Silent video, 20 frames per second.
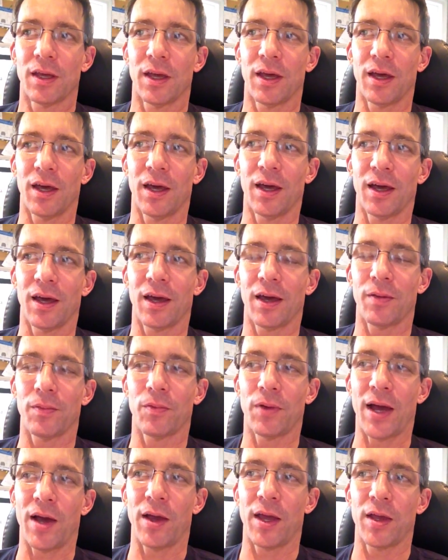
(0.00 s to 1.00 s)
uh,
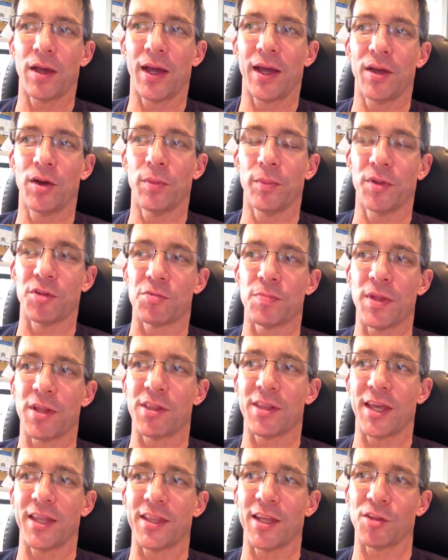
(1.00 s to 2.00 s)
wow, I, I almost
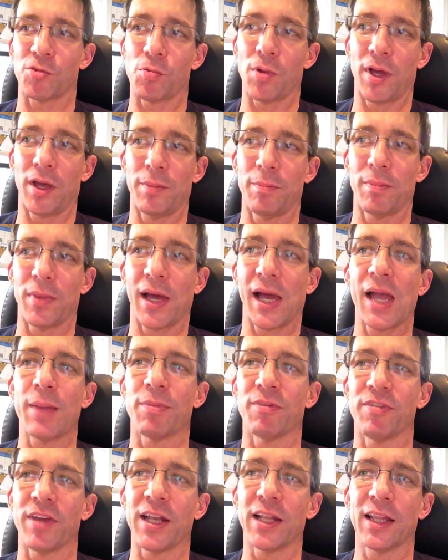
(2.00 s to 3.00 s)
missed that. That's why I'm
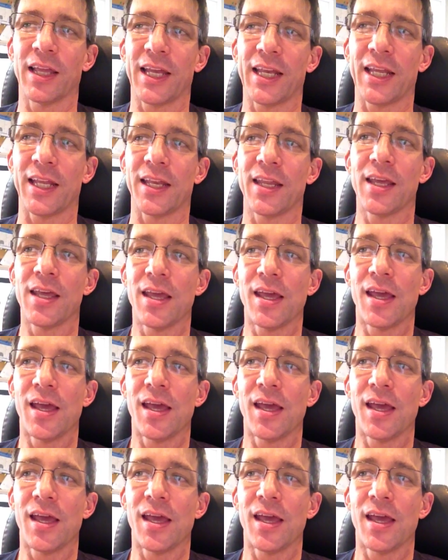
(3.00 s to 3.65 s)
hyperventilating.